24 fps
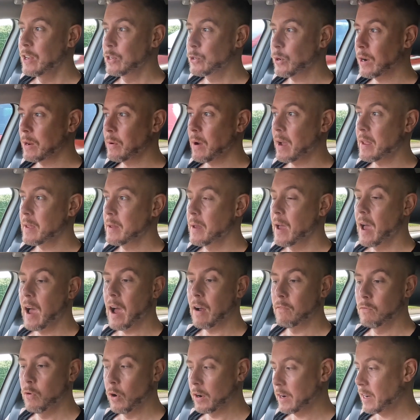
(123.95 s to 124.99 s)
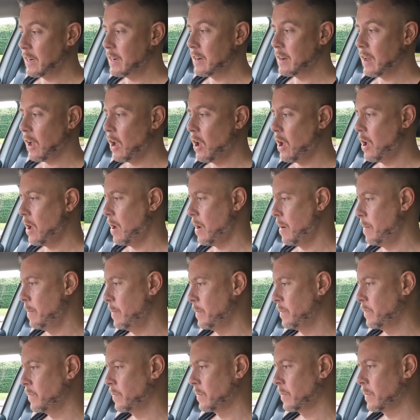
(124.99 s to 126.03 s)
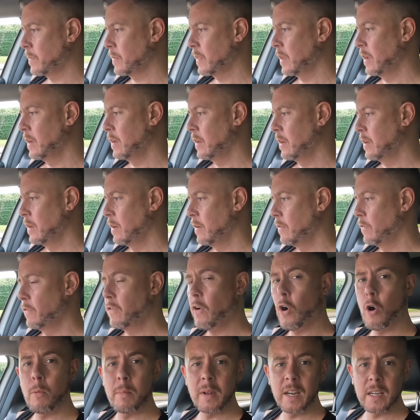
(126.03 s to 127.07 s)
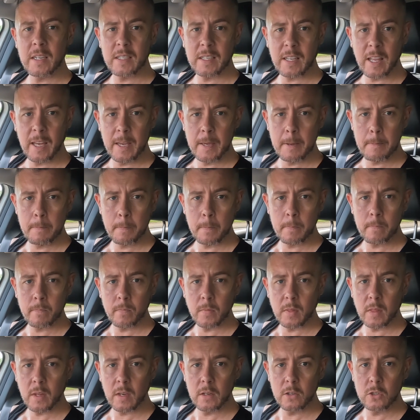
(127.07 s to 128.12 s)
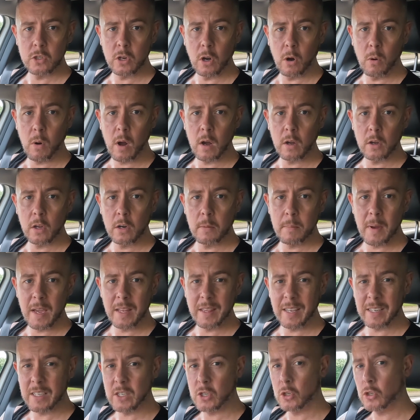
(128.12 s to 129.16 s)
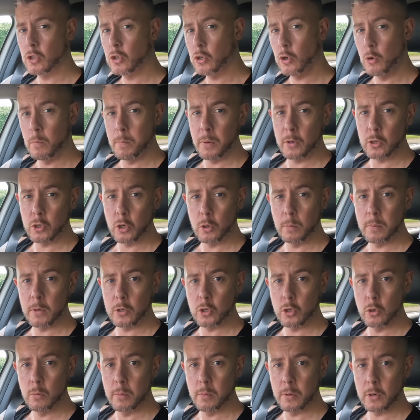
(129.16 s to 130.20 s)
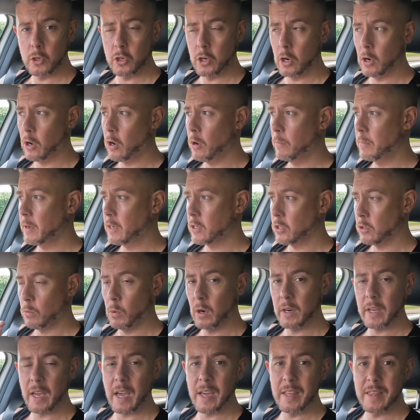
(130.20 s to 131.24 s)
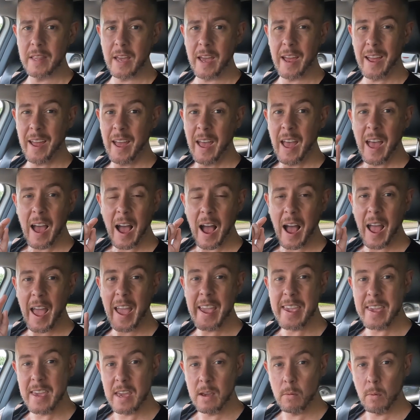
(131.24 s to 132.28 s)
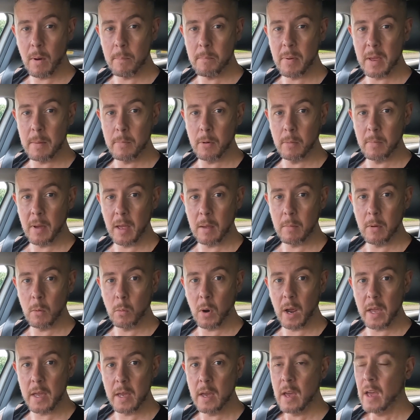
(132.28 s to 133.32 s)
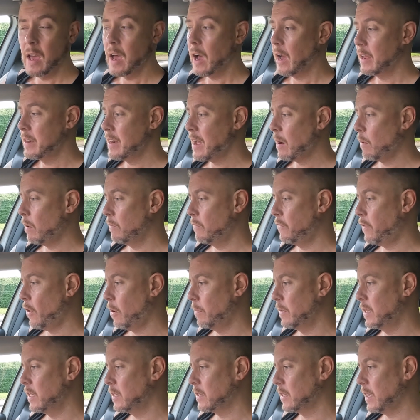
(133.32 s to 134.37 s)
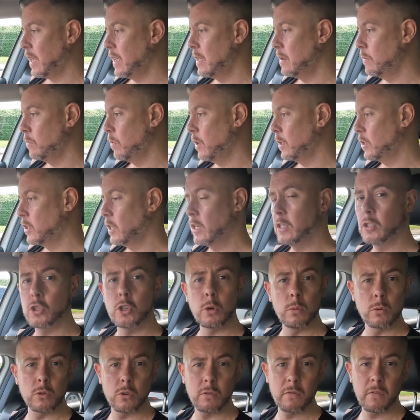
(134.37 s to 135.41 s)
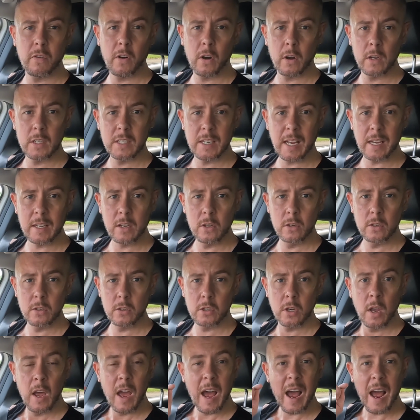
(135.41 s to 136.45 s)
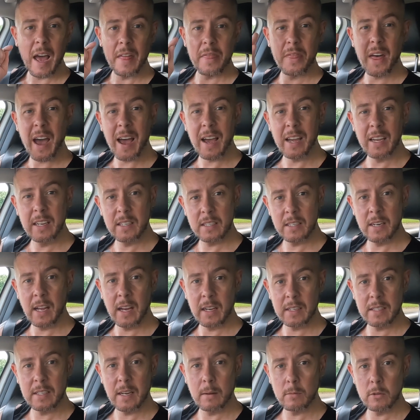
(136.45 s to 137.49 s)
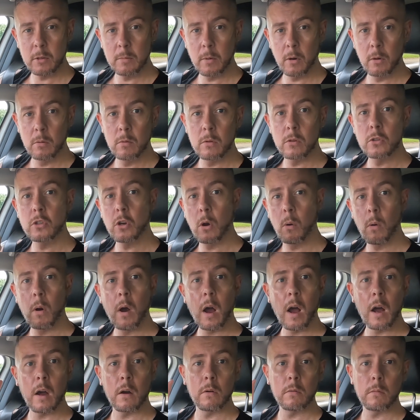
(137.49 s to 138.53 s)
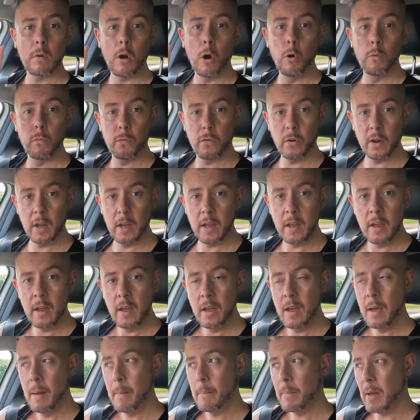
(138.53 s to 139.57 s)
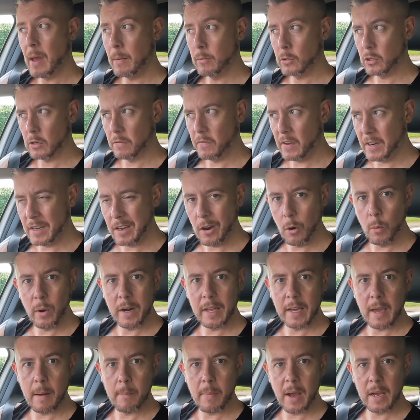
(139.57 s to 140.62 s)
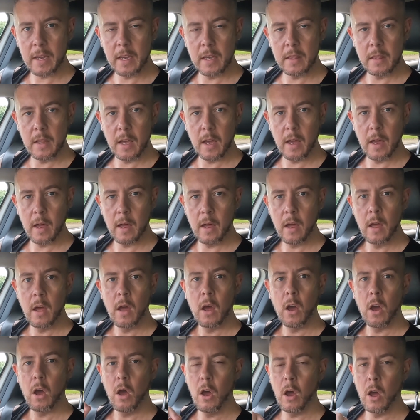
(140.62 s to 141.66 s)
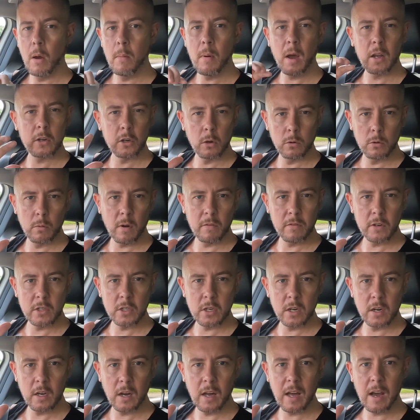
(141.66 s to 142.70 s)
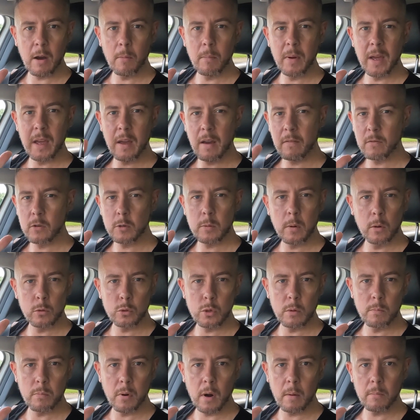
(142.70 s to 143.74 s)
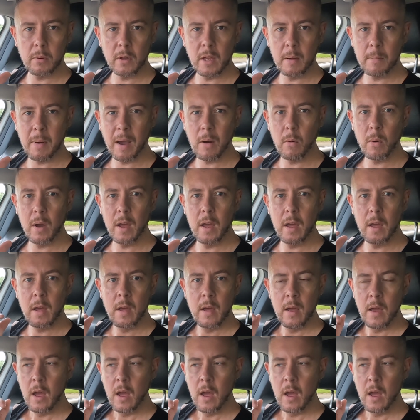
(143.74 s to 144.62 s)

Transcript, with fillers: So anyway, I'm running um, four minutes late. So I'm going to make this super, super, super short because I want to get in there. I hate it when people make me wait. And now I'm four minutes late, which is 240 seconds, and that isn't acceptable. So I'll hopefully be able to video when I get back in there. Um, I don't know whether he's going to allow me, I haven't spoken to him properly about it.